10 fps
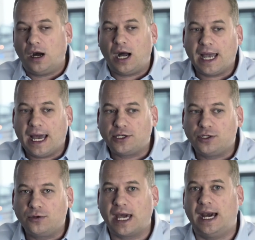I had
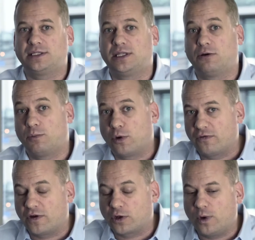two cats, they were
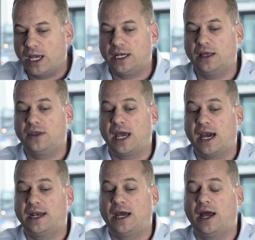perfect weight, and they
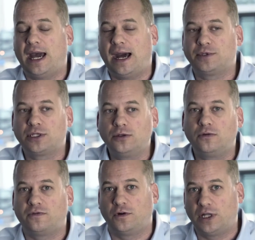had
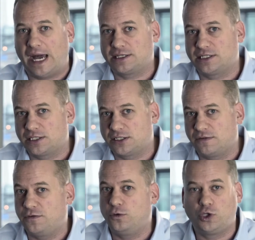absolute full access to
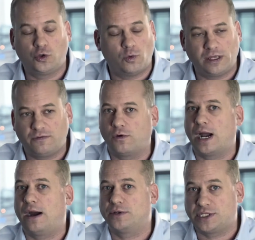food
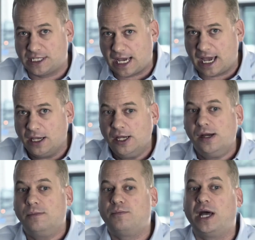24 hours a day,
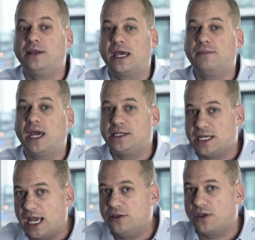but they
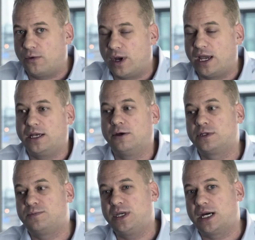maintained their weight. It
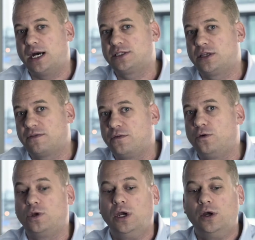was because the
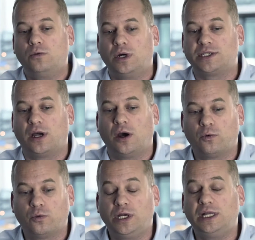food was a
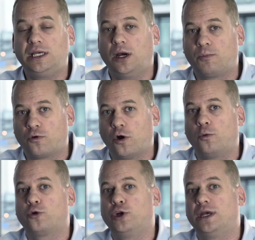really
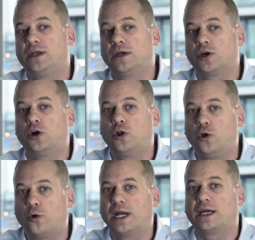appropriate
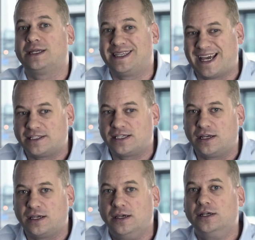caloric
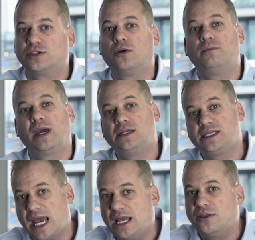density. So it
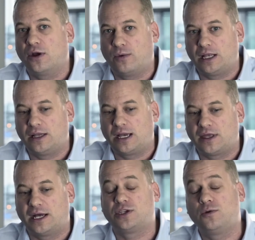maintained their weight like
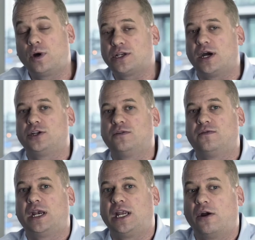that. So you want to talk to your
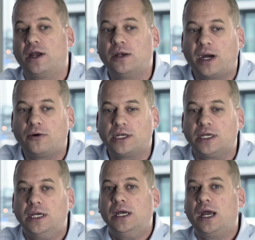veterinarian about it,
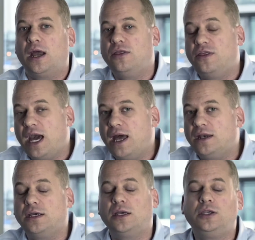and
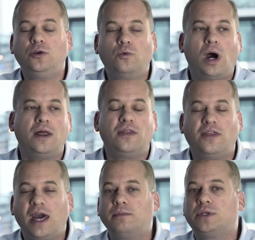then you want
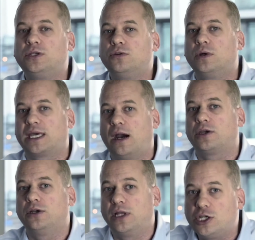them to do a
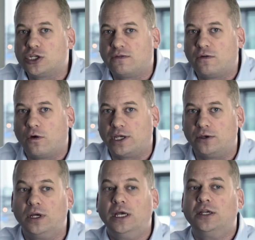calculation for
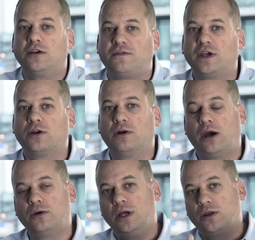you to figure
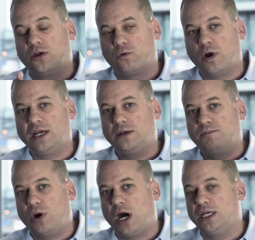out the right
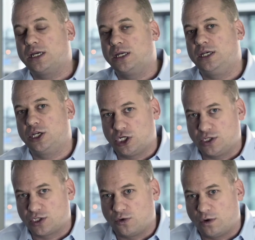body
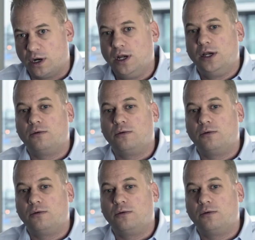condition score.